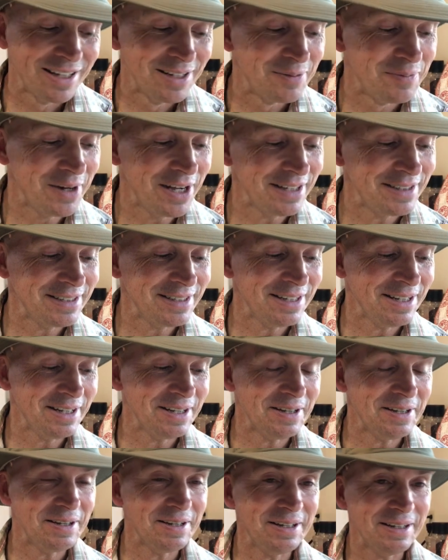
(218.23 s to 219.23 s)
but
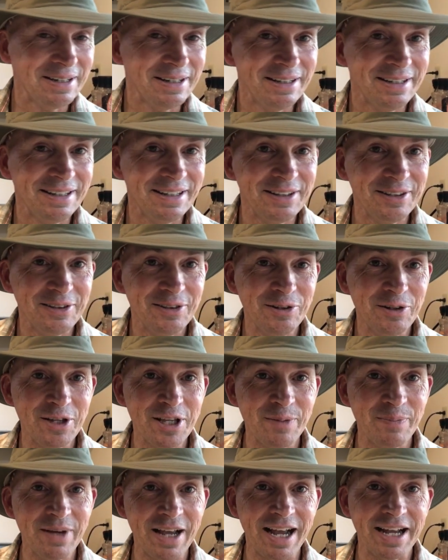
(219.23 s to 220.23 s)
uh,
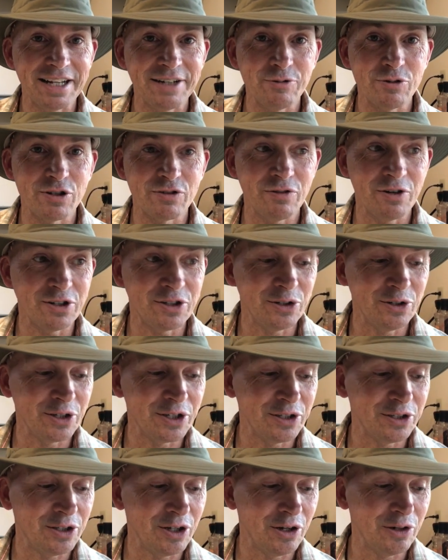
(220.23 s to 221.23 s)
looking back it was fun to look
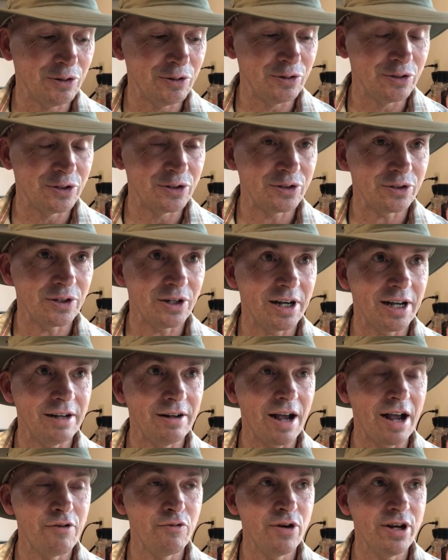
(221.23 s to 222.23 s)
at those I,
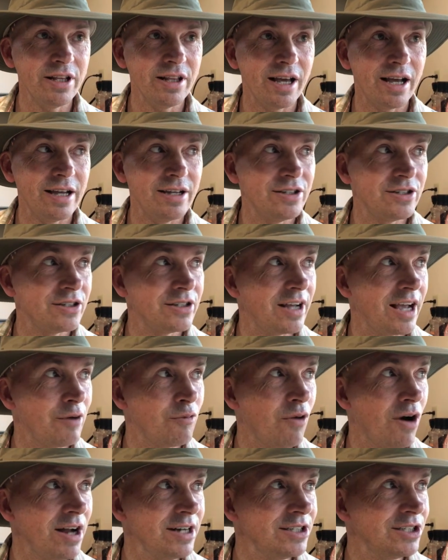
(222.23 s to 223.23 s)
I realized i
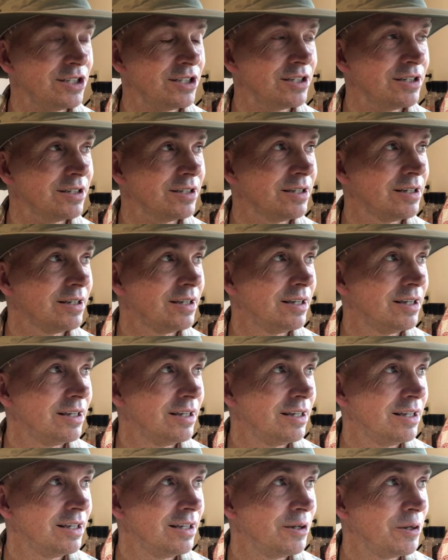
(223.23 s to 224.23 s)
watched
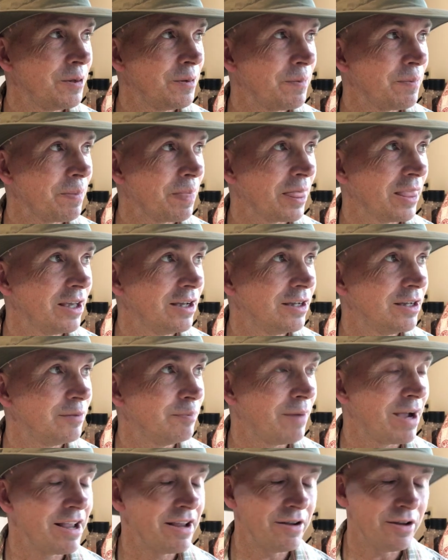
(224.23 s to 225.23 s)

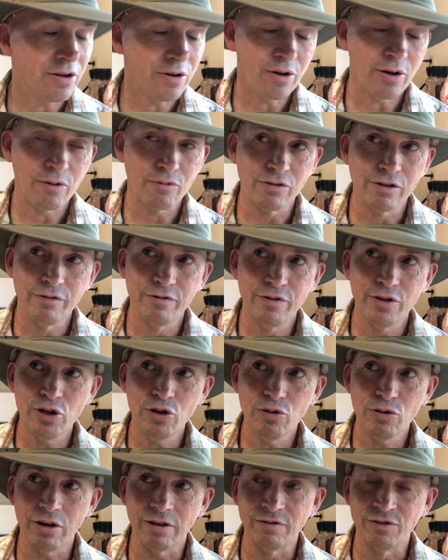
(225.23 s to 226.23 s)
my
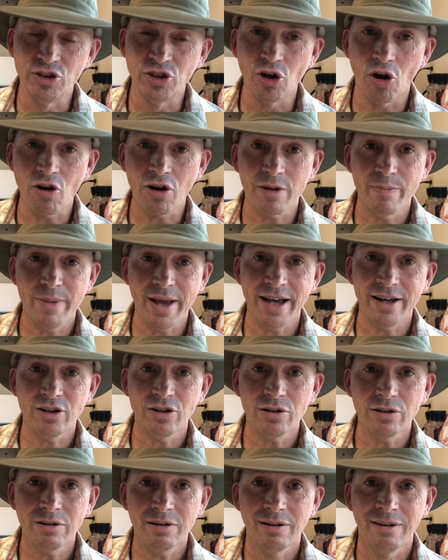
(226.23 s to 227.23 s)
review of dark
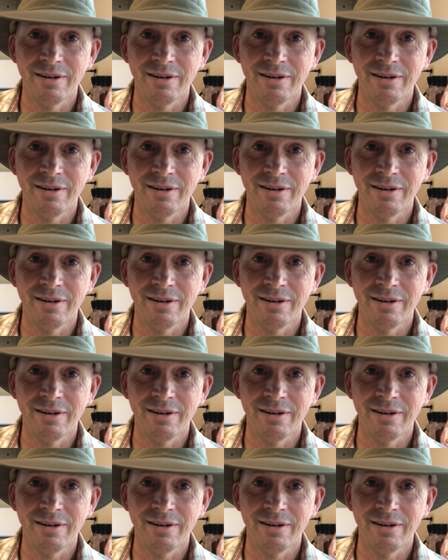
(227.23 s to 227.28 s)
matter